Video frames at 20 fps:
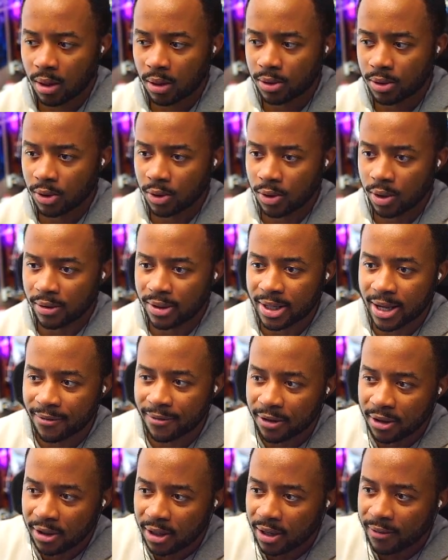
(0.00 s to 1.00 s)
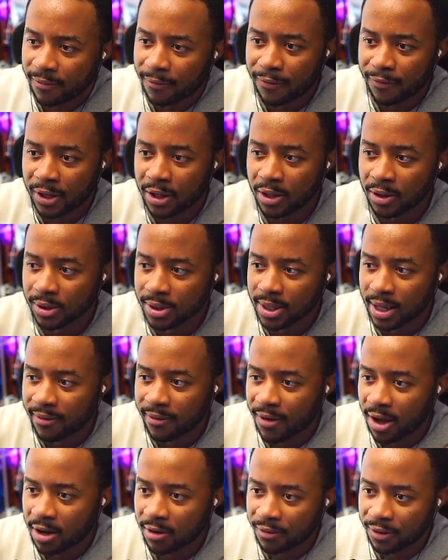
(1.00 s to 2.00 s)
dude, it definitely, it feels like
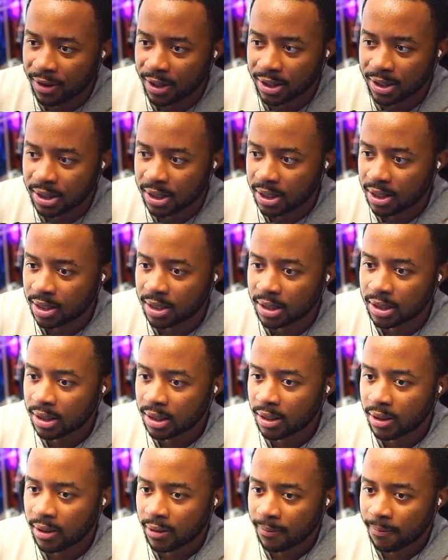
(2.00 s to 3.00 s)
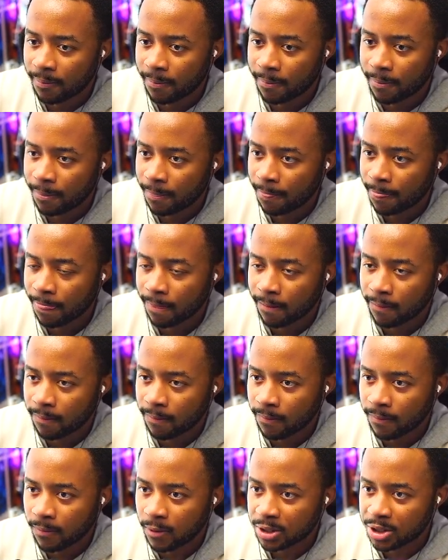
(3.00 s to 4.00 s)
Final Fantasy,
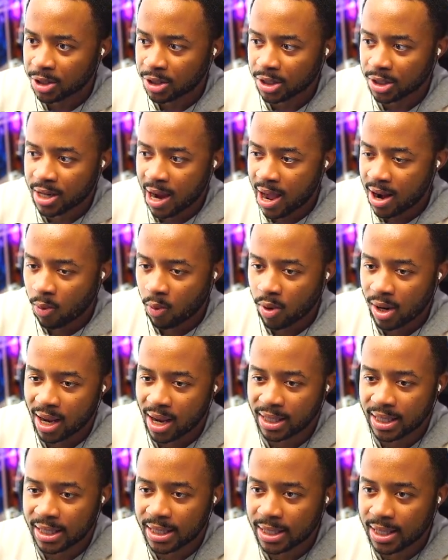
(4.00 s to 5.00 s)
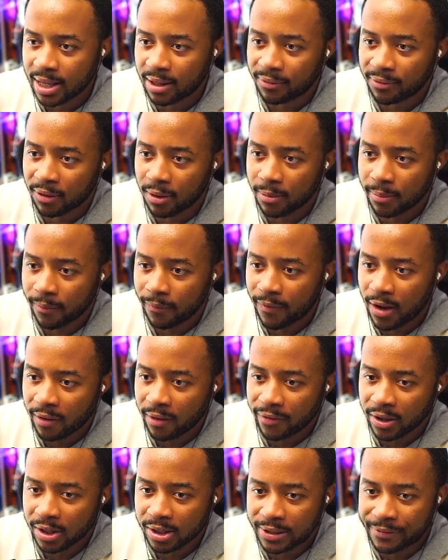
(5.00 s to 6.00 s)
which is just kind of what I didn't get from Final
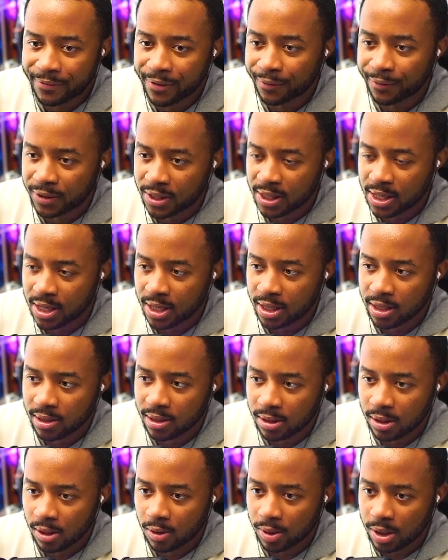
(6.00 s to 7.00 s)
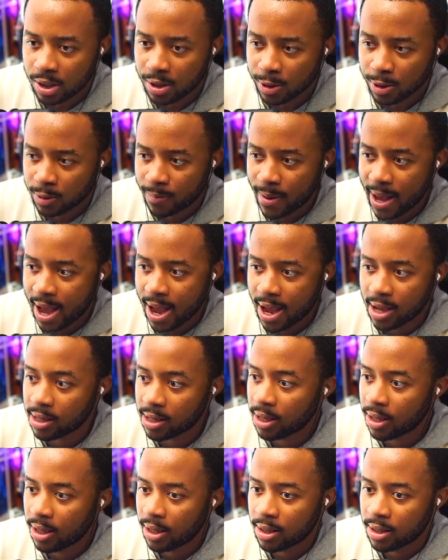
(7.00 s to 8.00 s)
Fantasy 15, you know, years back.
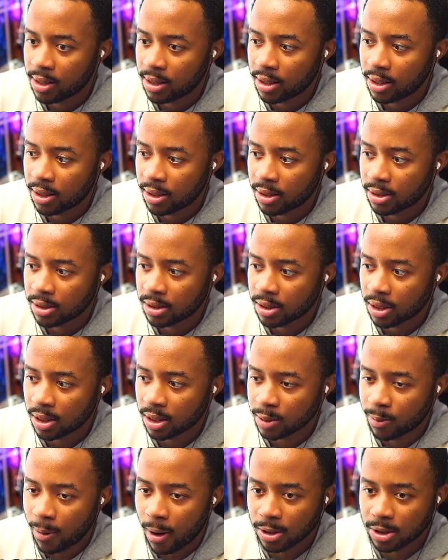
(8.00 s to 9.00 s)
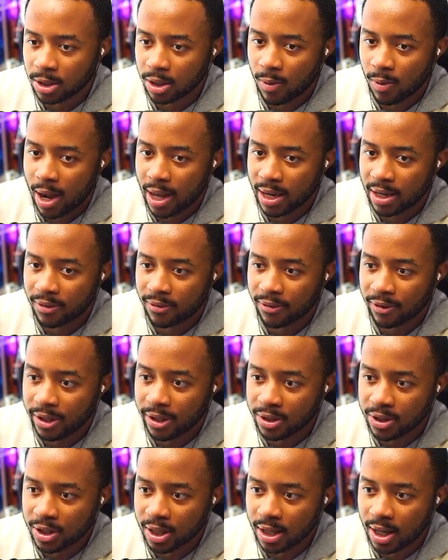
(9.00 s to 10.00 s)
Is partially why I didn't
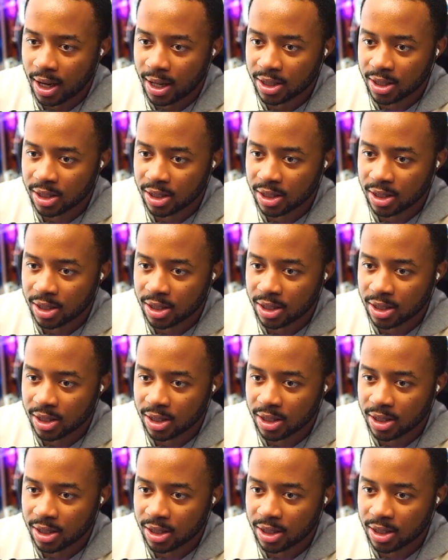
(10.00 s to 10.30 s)
finish it. I